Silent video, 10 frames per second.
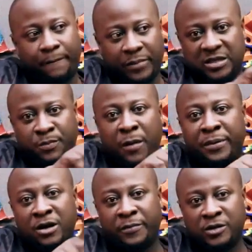up. It's
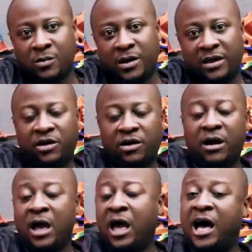popping up somewhere
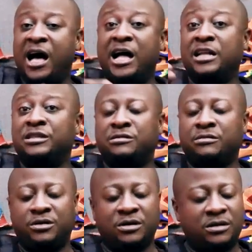here. And
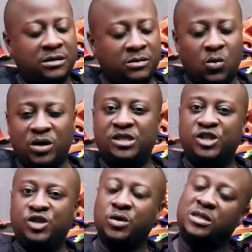just watch
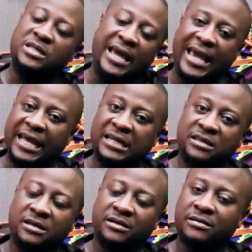the show to the
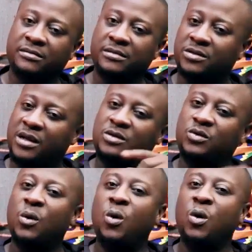end so that
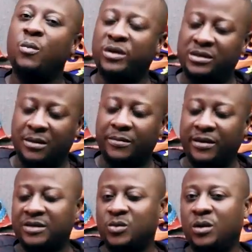you go home with
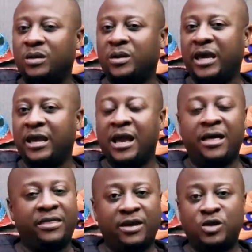something as well, okay?
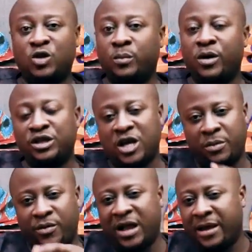Thank you so much. I'll
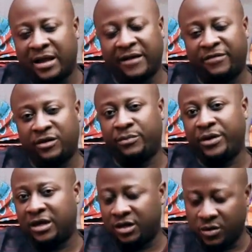be right back after the
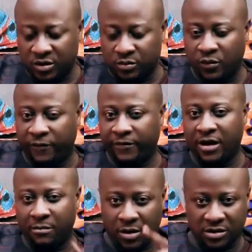break. Don't move
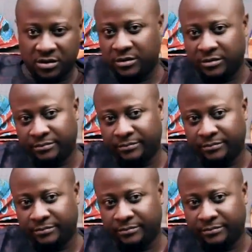a muscle.